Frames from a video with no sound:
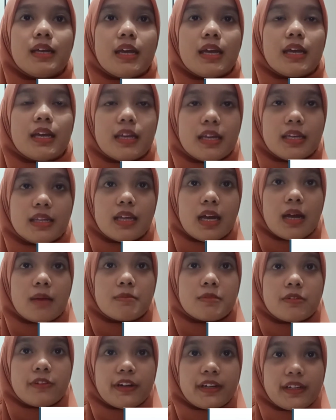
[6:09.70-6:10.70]
In
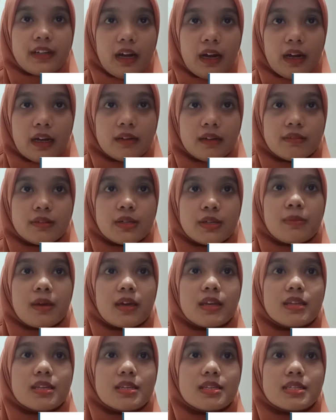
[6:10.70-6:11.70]
America,
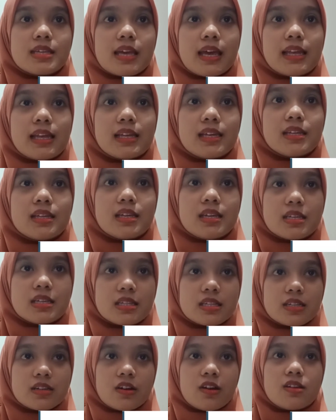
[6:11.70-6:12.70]
remaining silent
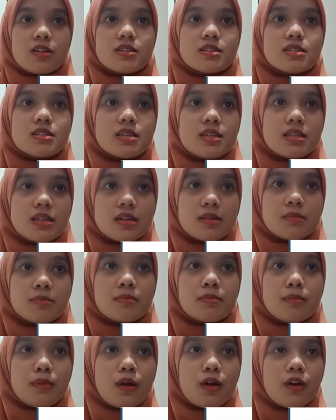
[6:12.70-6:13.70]
is considered
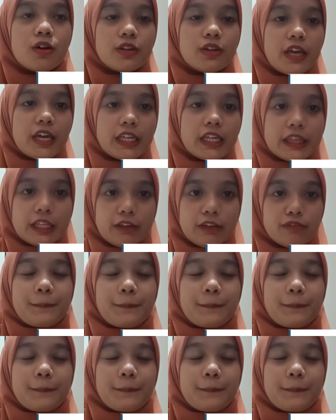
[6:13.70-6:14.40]
more negative.